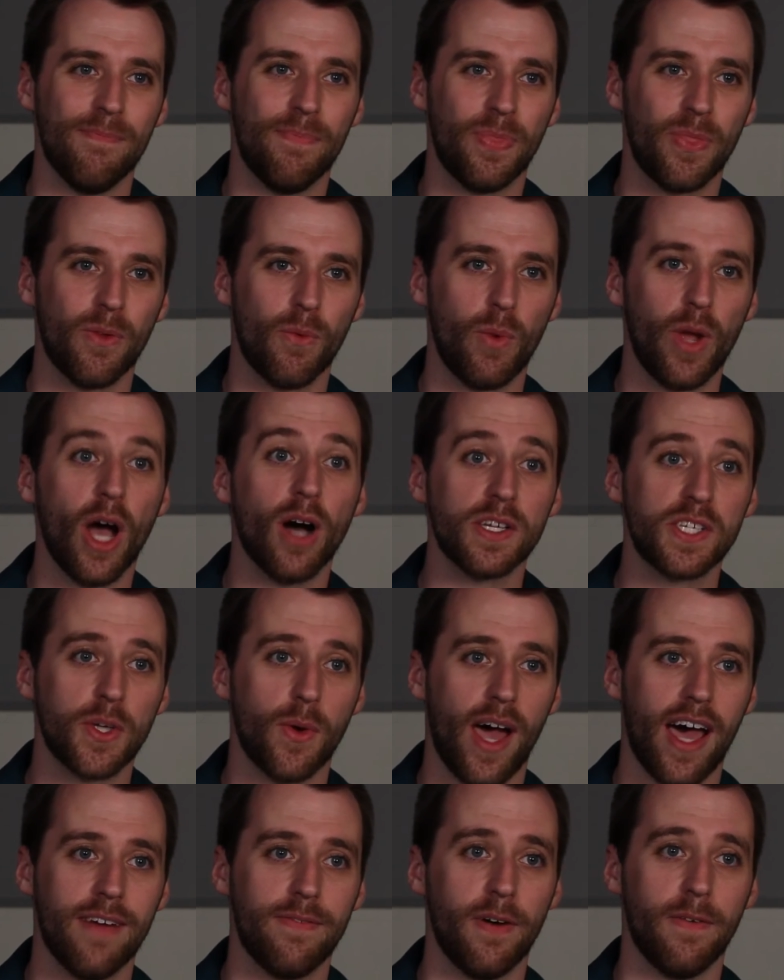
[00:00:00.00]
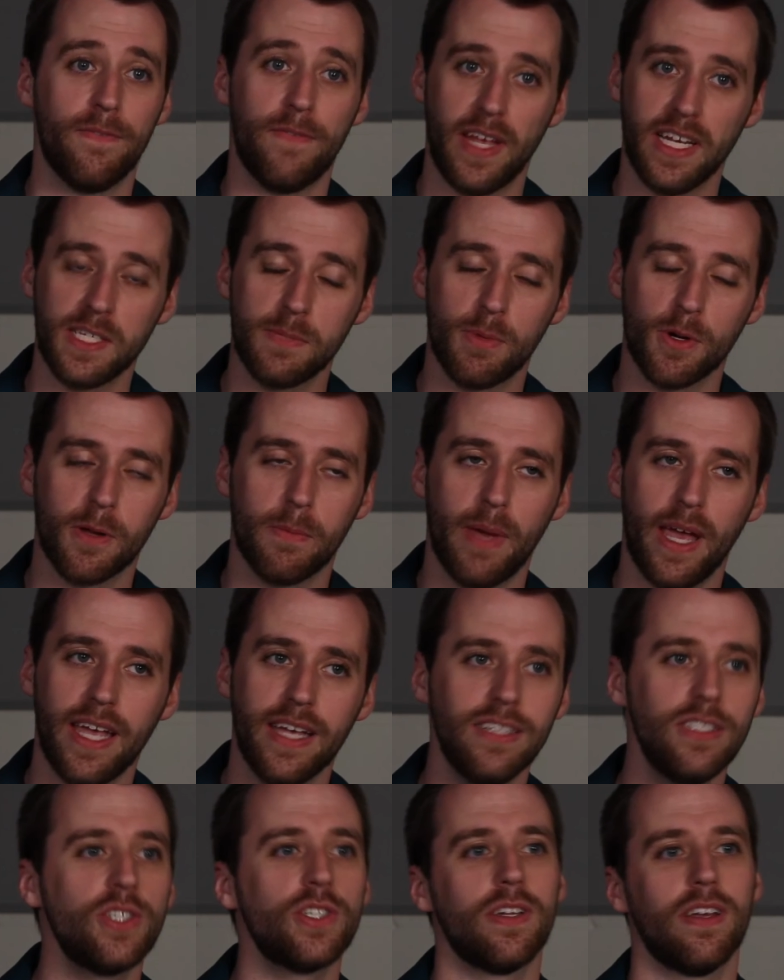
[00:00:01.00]
We also have a Facebook
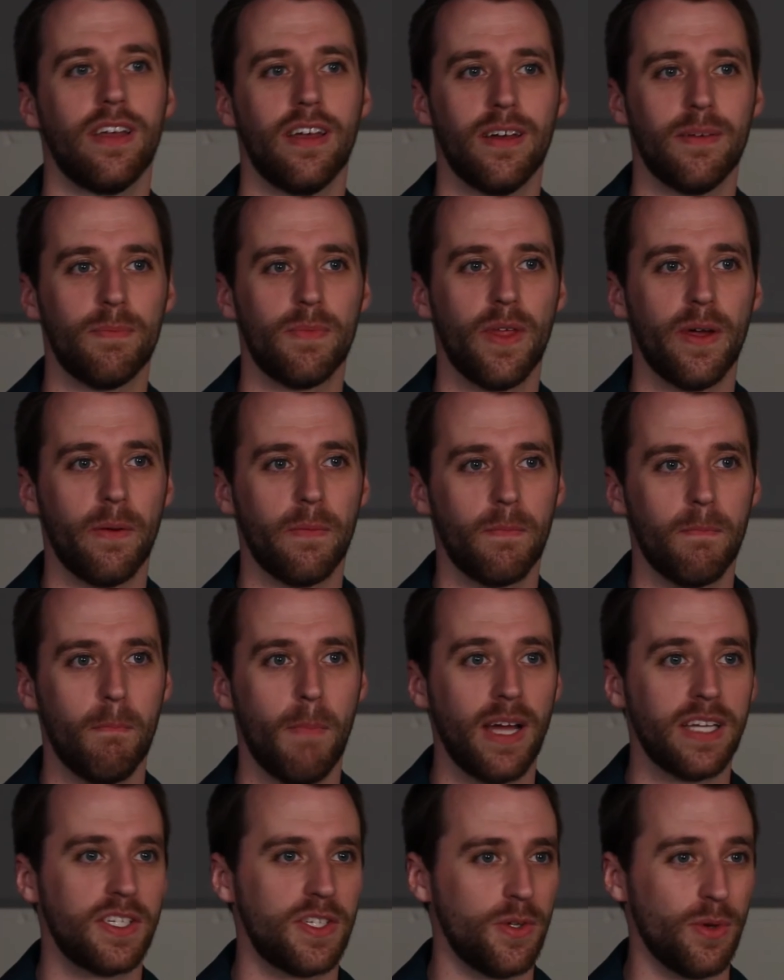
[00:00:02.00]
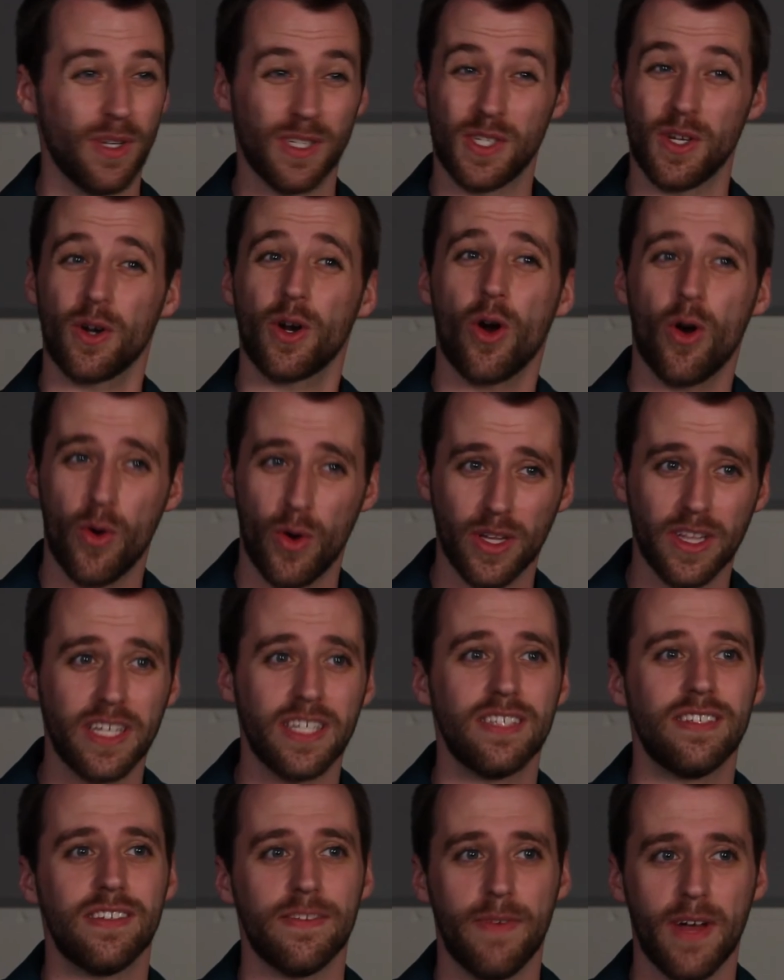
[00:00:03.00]
page that my students are currently
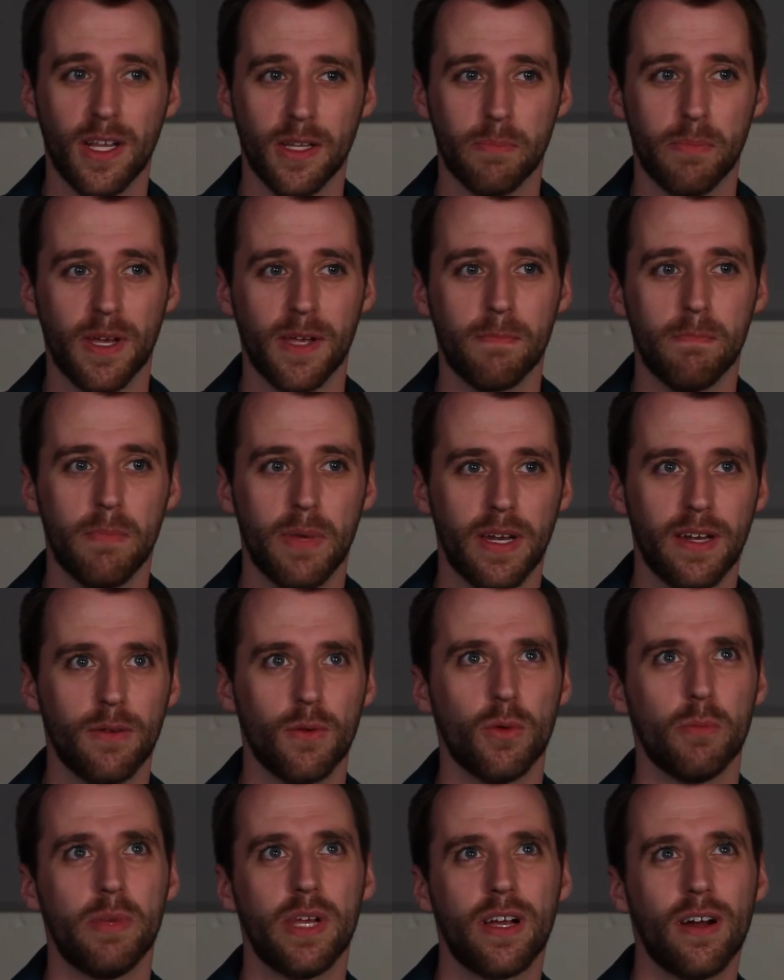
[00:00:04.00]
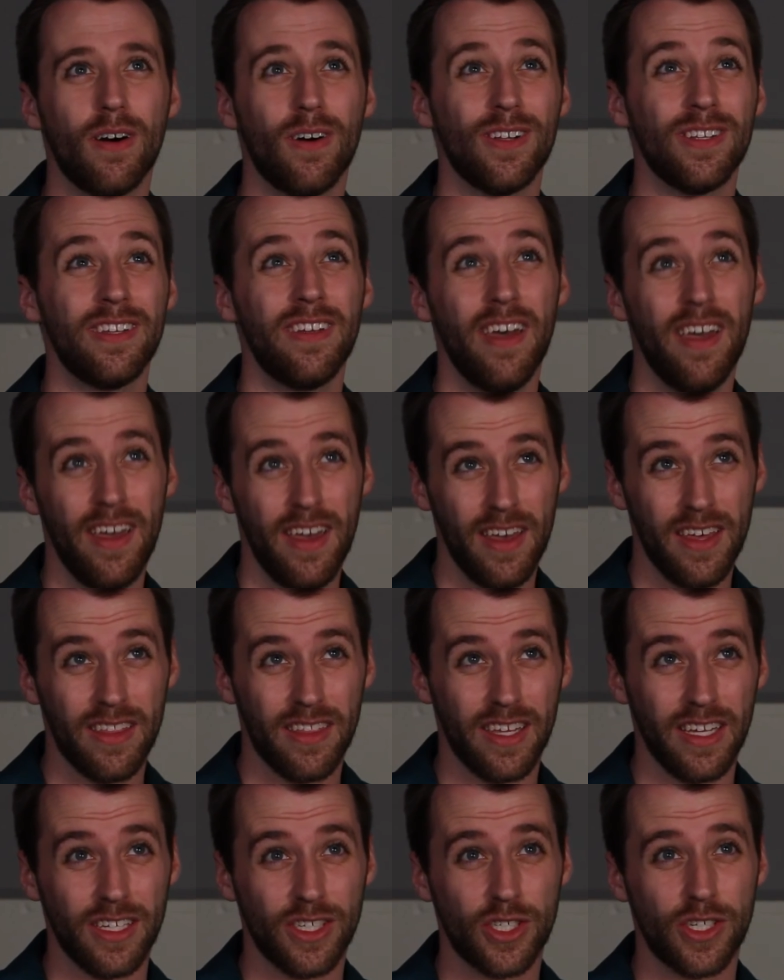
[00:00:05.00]
developing, but it will be called
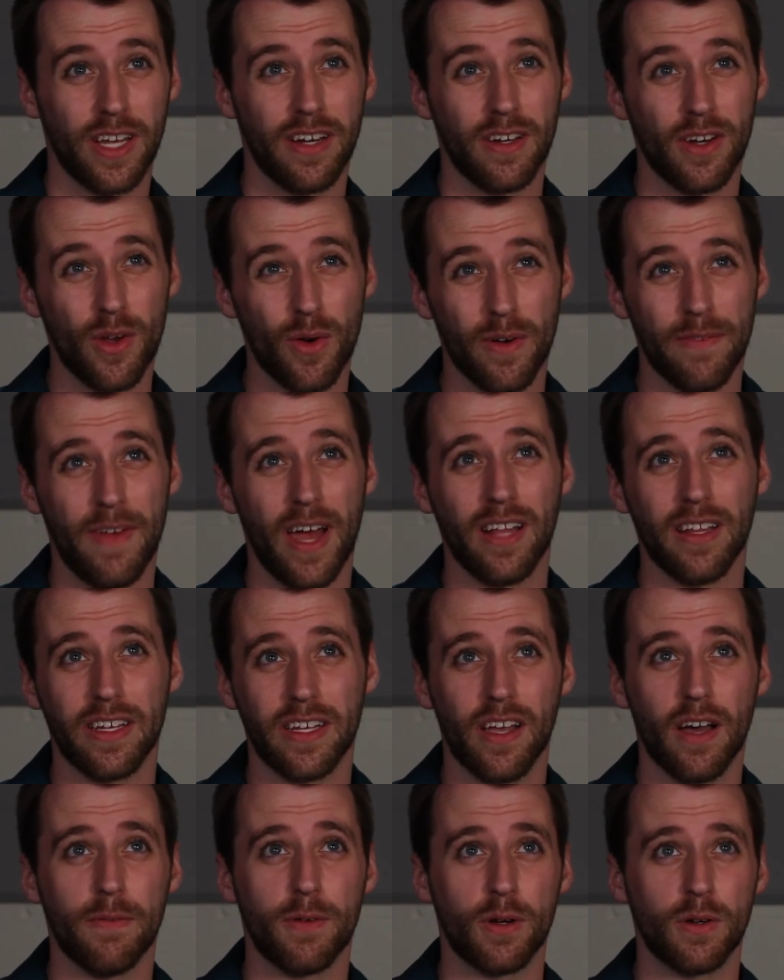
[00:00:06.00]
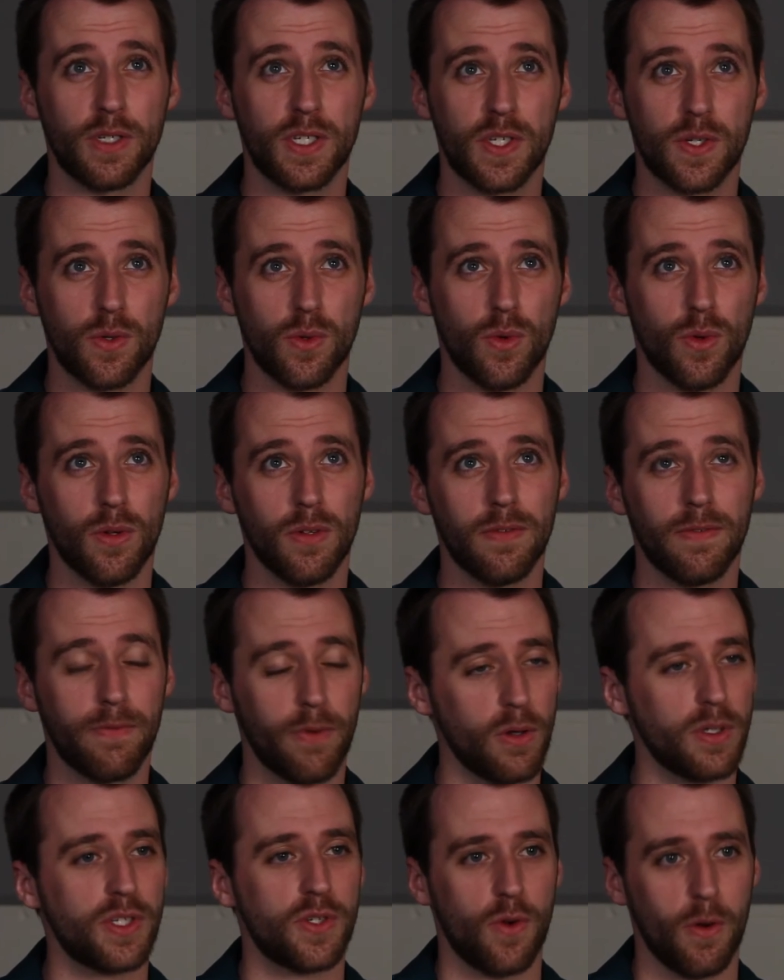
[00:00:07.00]
the Shenandoah Valley Governor's School
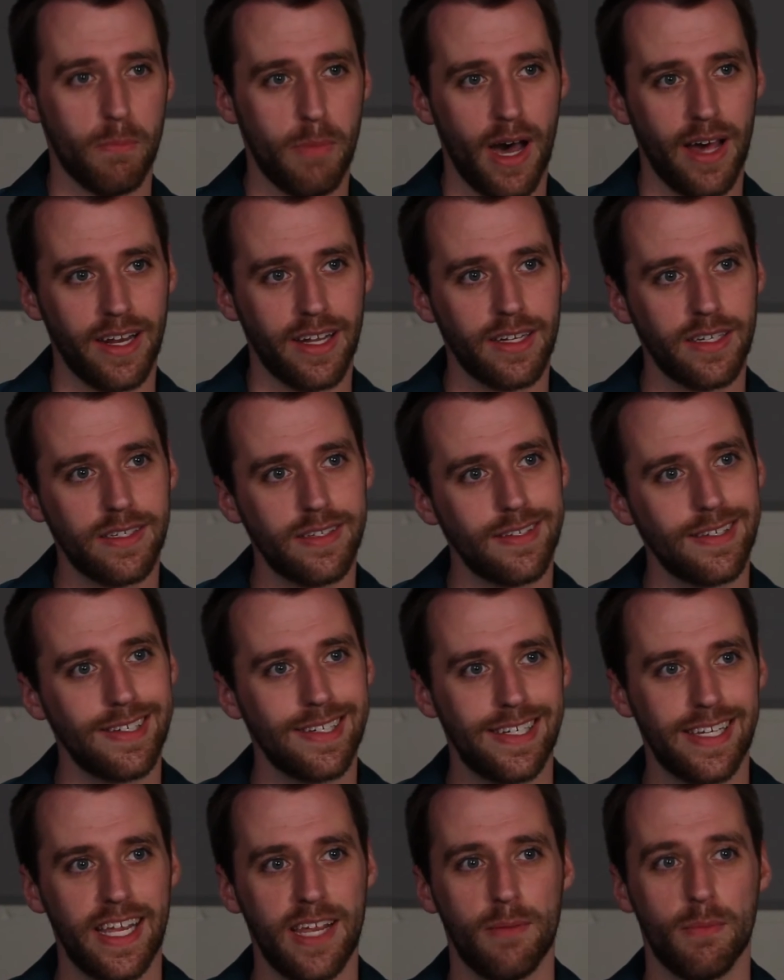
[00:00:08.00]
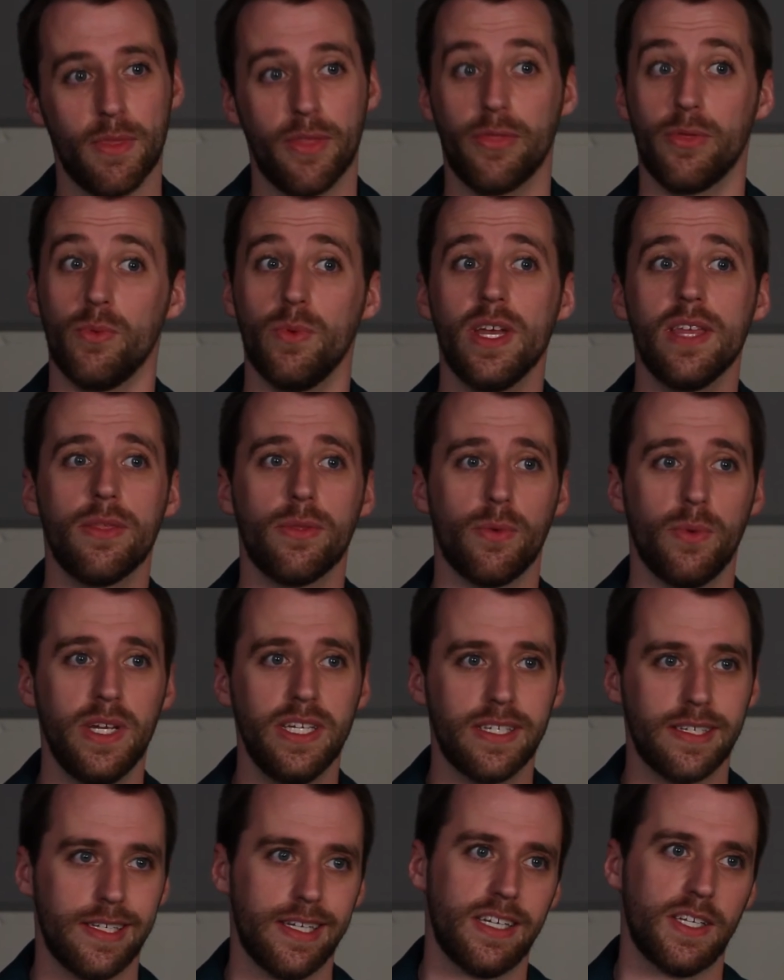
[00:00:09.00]
First Robotics Team
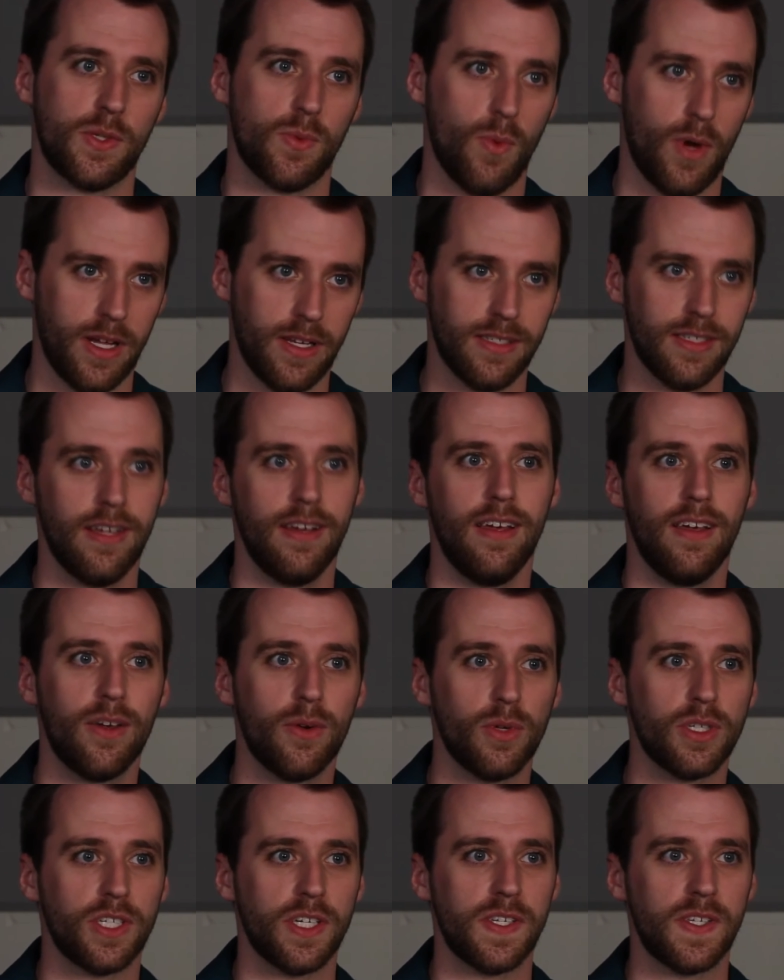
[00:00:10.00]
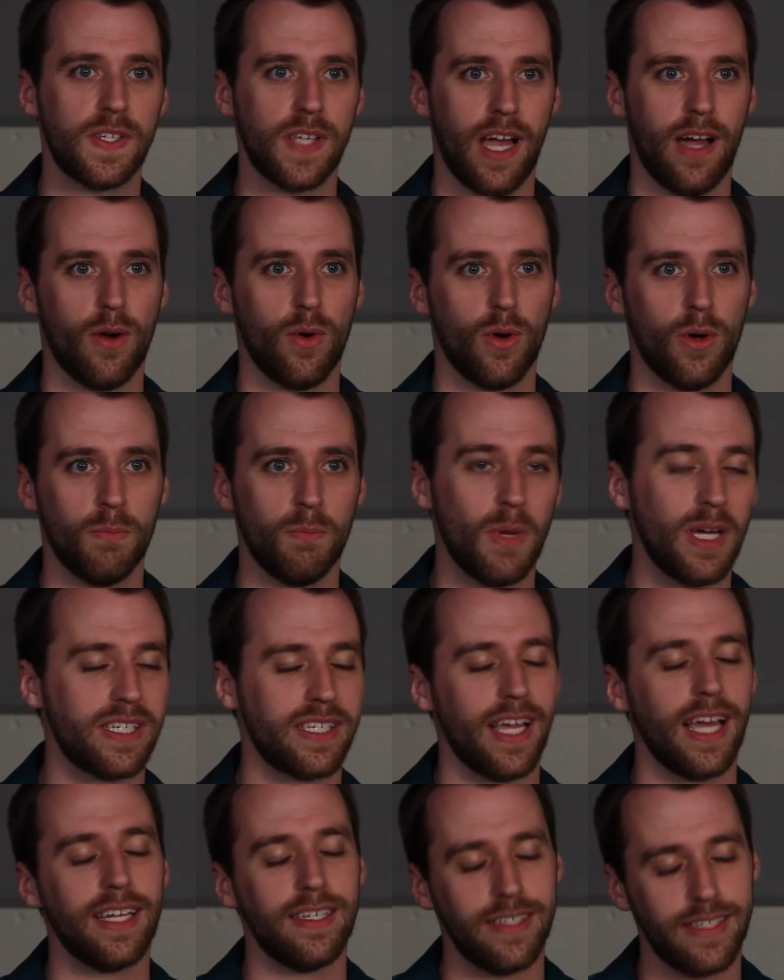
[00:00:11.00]
3361, which is our
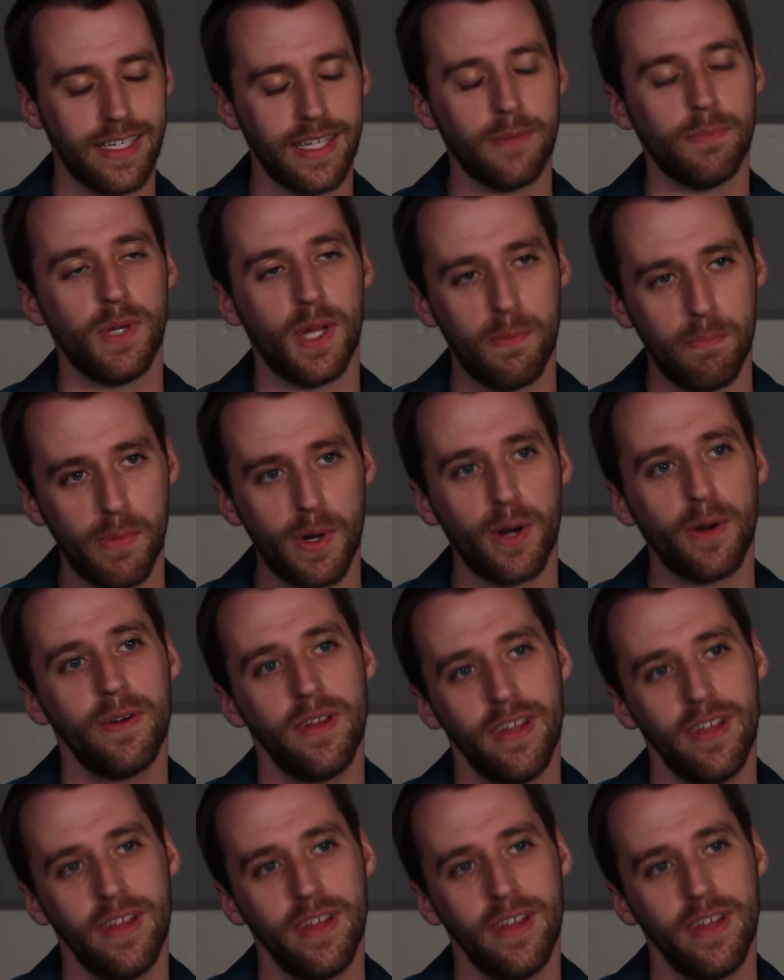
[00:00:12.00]
assigned team number.